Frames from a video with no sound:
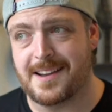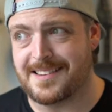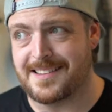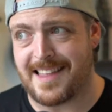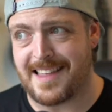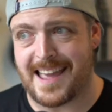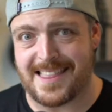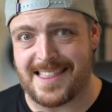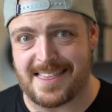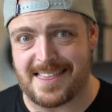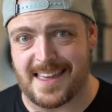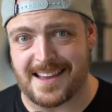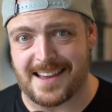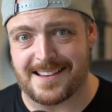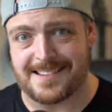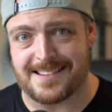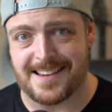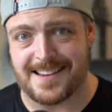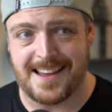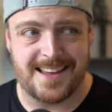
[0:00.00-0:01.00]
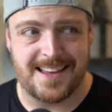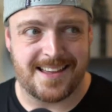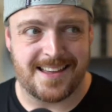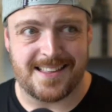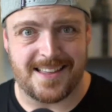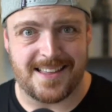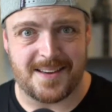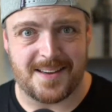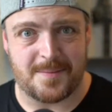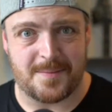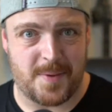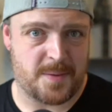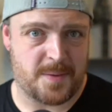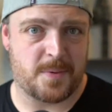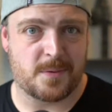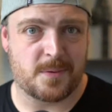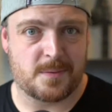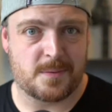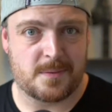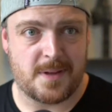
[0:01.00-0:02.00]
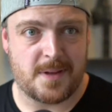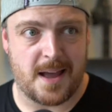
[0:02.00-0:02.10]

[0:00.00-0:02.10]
they're the things that people